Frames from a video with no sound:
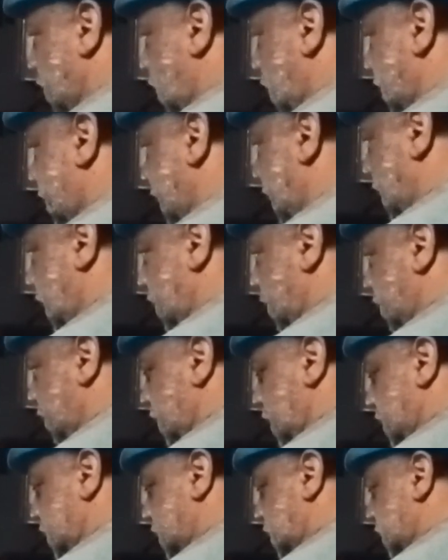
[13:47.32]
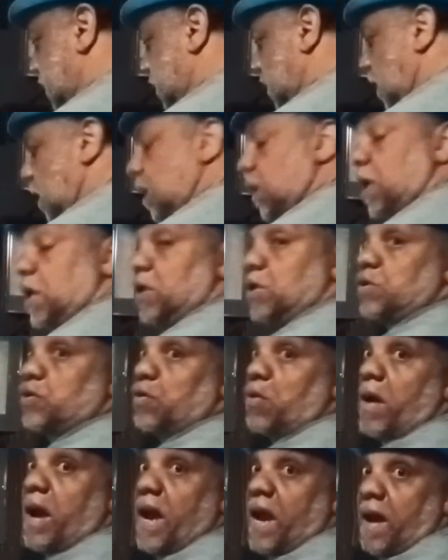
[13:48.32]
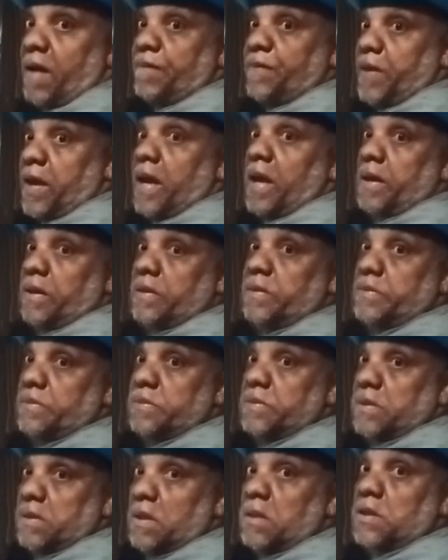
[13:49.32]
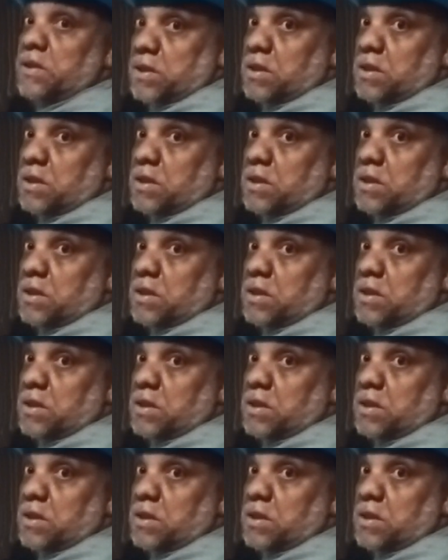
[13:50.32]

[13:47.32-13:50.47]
of it was contrived at. It's